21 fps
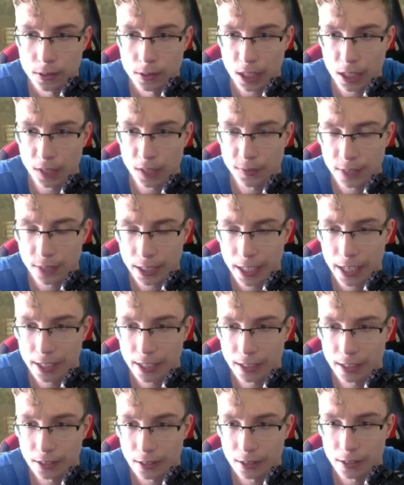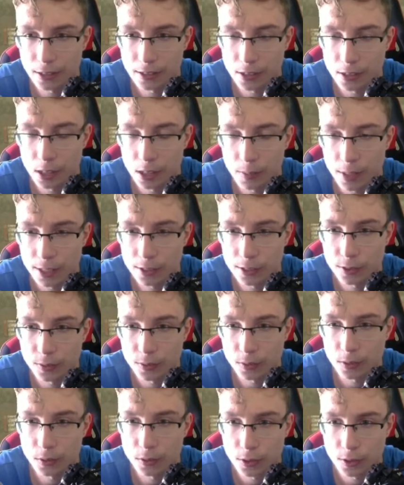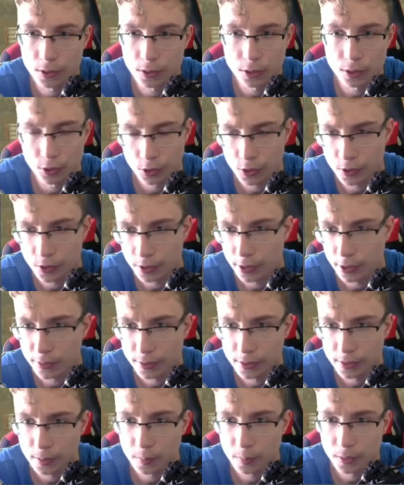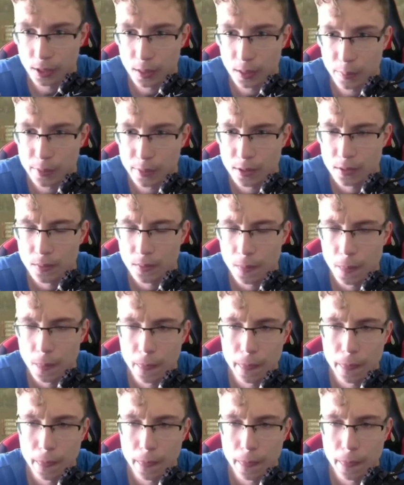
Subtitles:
Kind of negating the disadvantage of using Choice Scarf sometimes.